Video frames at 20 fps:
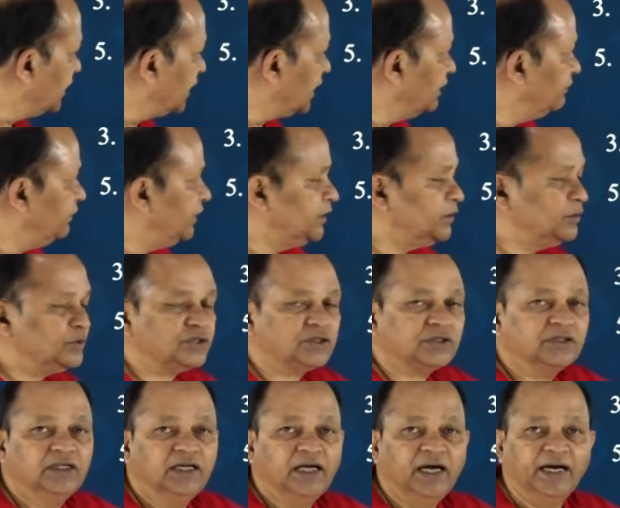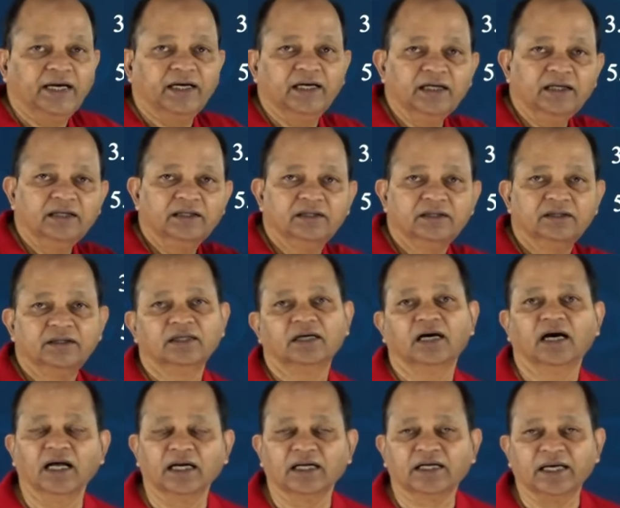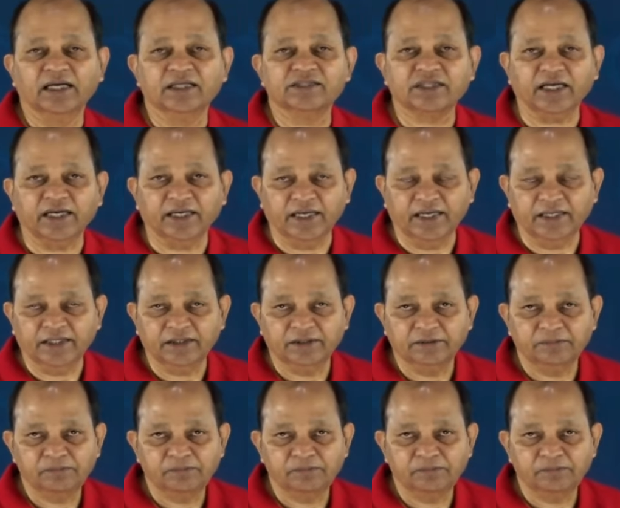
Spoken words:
derivatives and alkyl cyanide.